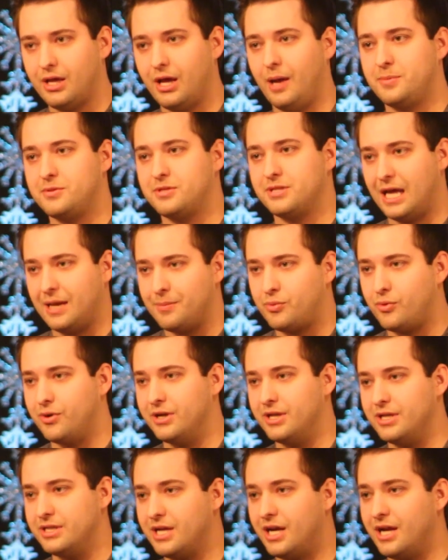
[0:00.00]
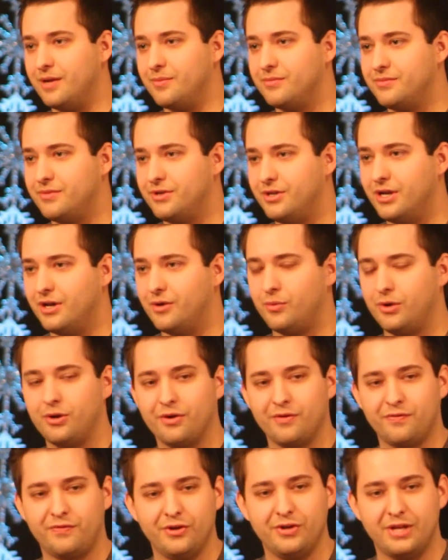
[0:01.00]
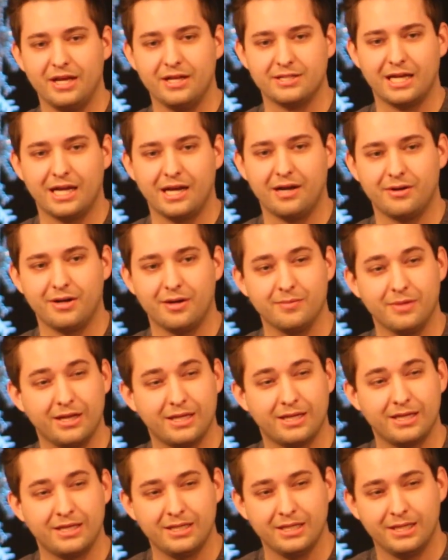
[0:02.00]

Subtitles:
up to that point in time. We were a few days out, and I'm like,